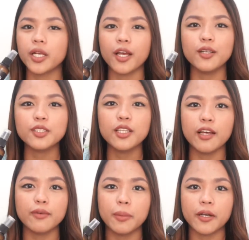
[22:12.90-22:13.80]
what I also
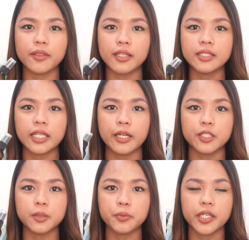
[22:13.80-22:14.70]
love about this
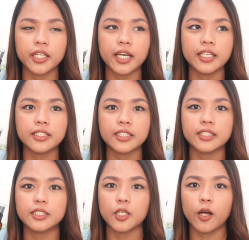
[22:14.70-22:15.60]
hairspray, guys, is
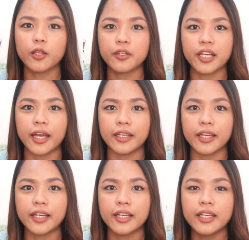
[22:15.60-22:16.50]
it's all
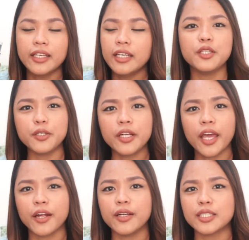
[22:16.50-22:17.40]
organic. Your
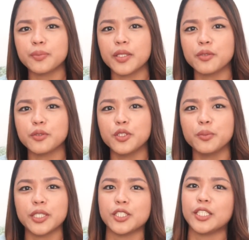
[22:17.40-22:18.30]
hair has been through too
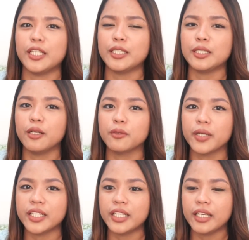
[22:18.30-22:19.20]
much heat
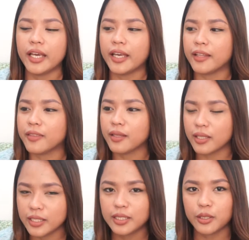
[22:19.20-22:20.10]
already. And the
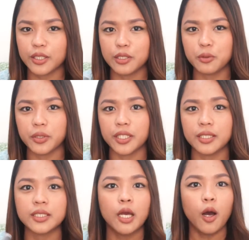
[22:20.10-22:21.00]
least you could do
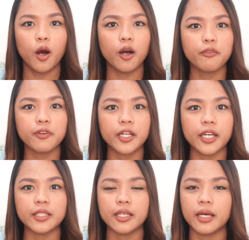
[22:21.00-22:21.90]
is offer
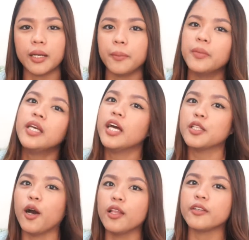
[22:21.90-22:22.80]
it
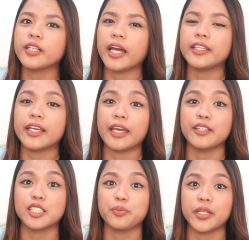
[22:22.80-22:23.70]
an all-organic
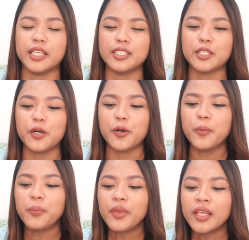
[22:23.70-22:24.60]
hairspray. So,